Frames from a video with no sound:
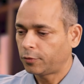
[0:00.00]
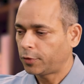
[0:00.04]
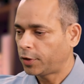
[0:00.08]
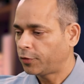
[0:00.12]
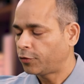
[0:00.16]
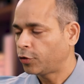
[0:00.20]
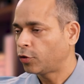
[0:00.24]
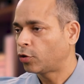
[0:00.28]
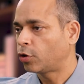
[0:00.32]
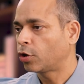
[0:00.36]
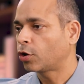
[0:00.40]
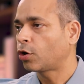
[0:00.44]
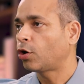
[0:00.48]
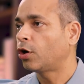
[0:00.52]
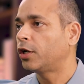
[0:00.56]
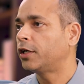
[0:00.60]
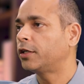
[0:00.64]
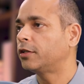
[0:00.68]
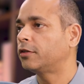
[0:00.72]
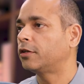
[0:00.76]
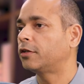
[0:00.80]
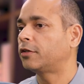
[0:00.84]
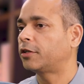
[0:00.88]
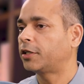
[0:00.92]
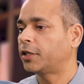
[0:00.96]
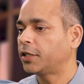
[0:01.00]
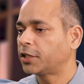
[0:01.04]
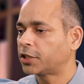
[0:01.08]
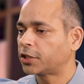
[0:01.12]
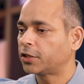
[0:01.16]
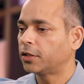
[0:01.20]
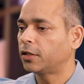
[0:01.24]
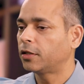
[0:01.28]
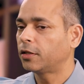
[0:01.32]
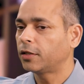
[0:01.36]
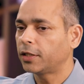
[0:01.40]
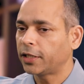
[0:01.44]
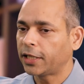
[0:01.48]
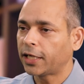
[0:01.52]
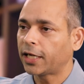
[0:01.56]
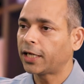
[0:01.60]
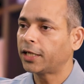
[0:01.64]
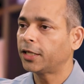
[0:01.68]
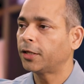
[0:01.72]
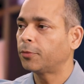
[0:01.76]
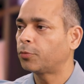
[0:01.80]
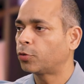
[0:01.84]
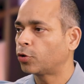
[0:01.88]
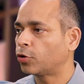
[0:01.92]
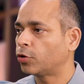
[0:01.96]
if you want to call it the traditional AI
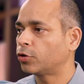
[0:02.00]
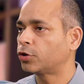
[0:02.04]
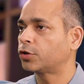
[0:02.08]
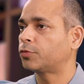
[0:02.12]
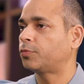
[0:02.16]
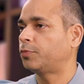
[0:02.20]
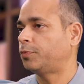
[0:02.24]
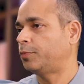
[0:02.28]
approach,